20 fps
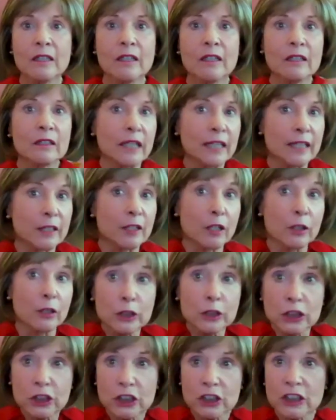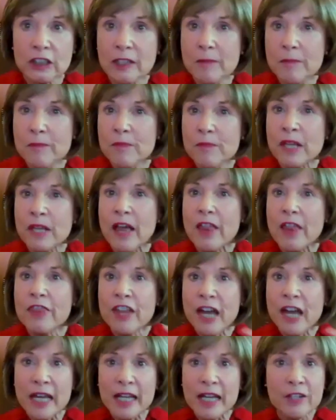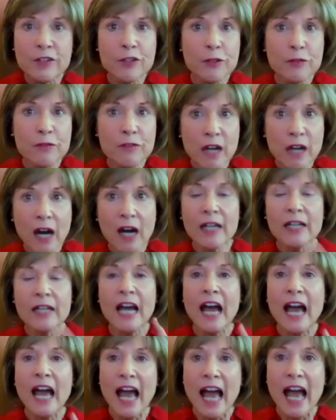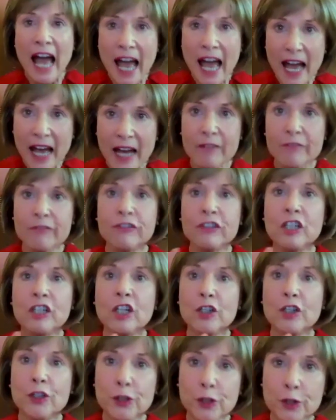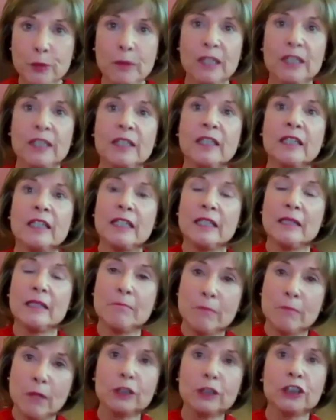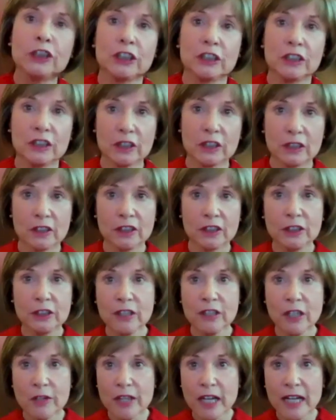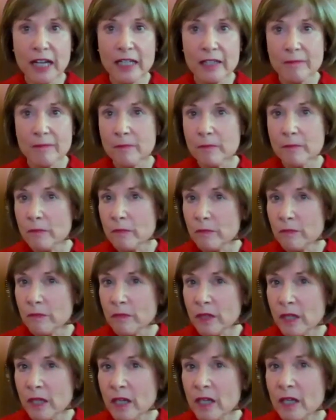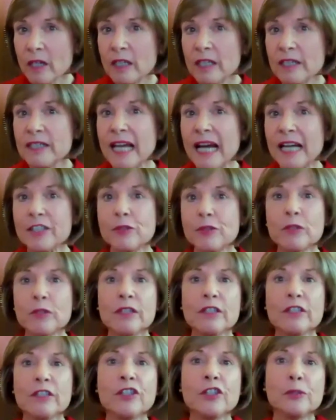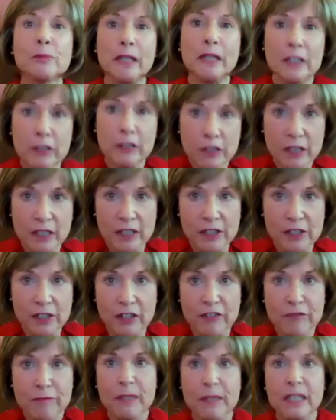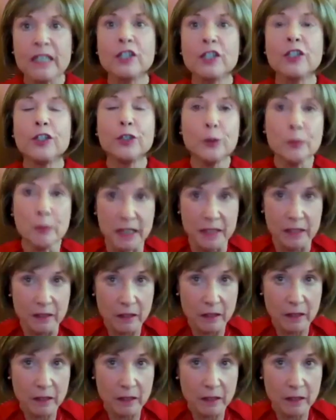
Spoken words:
like ghosts, they do not have human emotions. Did you know that? That's one of the specialties of being human,